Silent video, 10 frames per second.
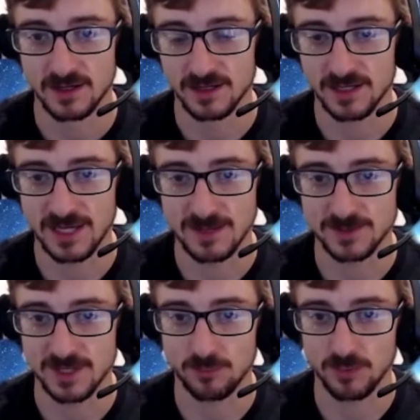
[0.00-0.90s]

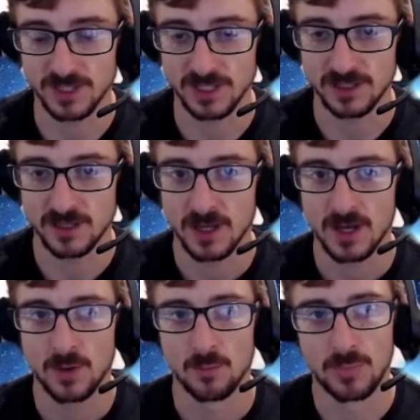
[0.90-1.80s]
kept up with it.
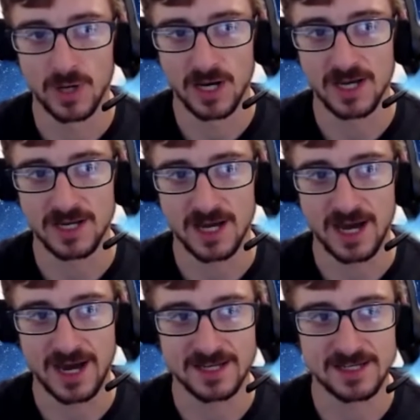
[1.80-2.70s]
But
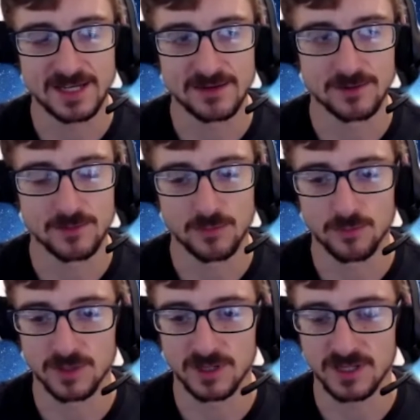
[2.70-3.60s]
I didn't
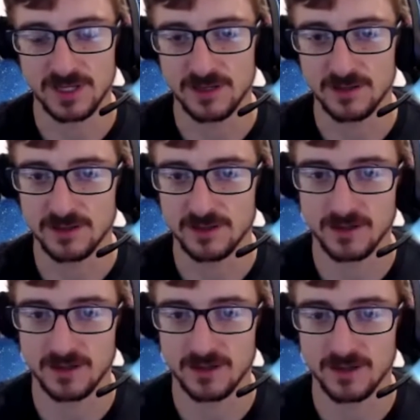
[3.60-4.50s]
really,
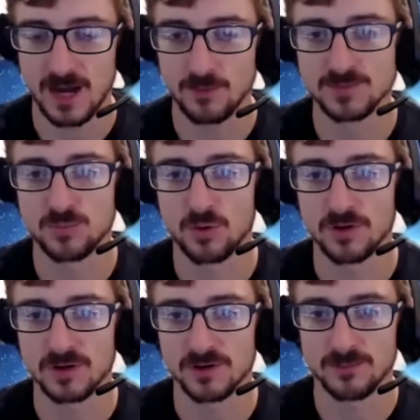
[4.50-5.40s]
I was
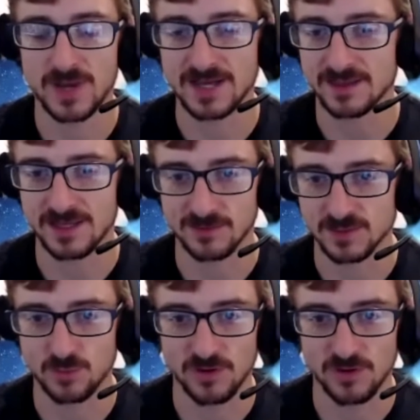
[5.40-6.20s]
more back then, it was more